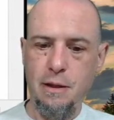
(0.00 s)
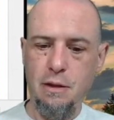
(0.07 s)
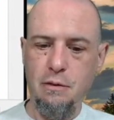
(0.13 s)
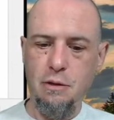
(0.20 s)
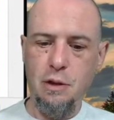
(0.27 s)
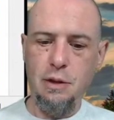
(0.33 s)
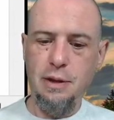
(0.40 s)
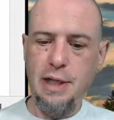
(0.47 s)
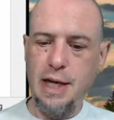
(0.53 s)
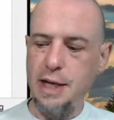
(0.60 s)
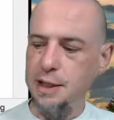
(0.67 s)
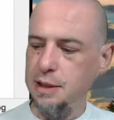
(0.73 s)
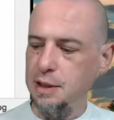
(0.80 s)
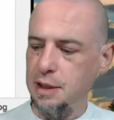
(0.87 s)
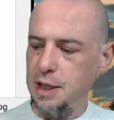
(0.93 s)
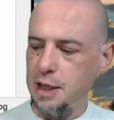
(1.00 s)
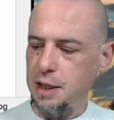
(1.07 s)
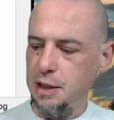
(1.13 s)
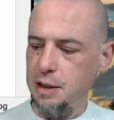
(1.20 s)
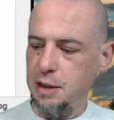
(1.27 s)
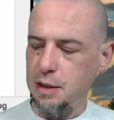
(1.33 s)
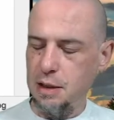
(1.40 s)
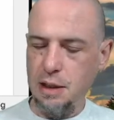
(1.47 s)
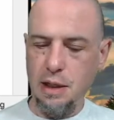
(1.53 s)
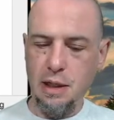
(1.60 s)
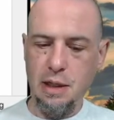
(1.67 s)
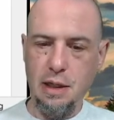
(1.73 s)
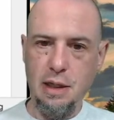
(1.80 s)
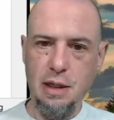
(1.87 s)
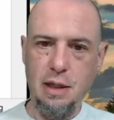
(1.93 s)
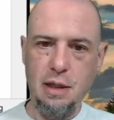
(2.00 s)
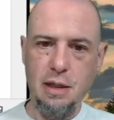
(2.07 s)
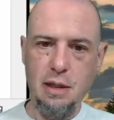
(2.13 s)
roll dice, then uh,